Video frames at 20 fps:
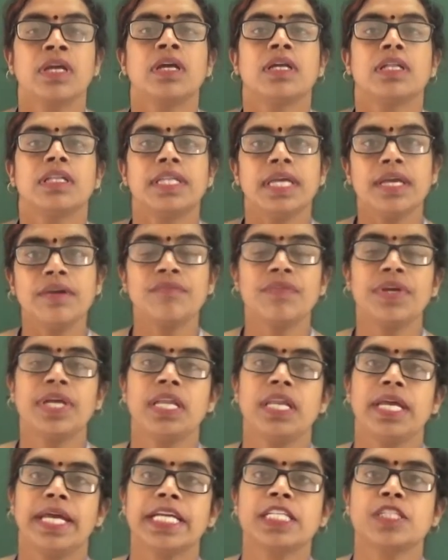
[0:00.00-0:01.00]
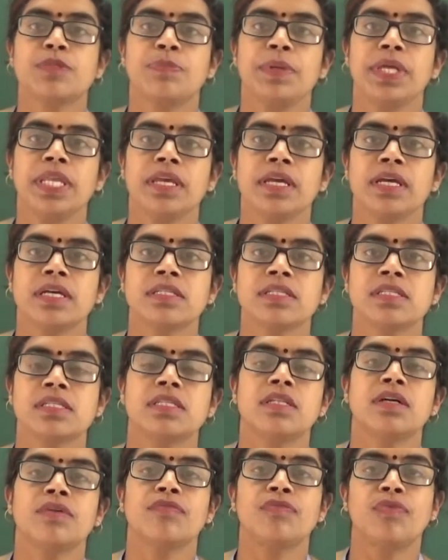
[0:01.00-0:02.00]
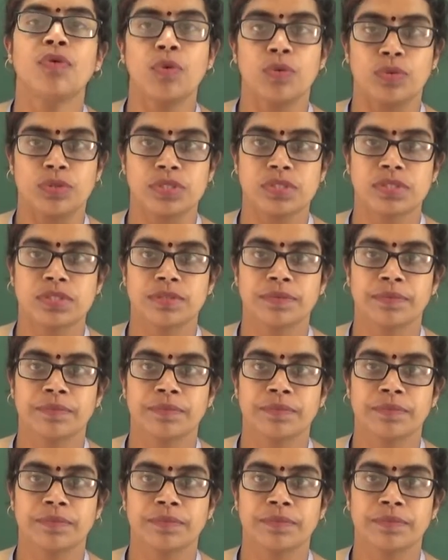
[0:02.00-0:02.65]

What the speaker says: they will experience the force.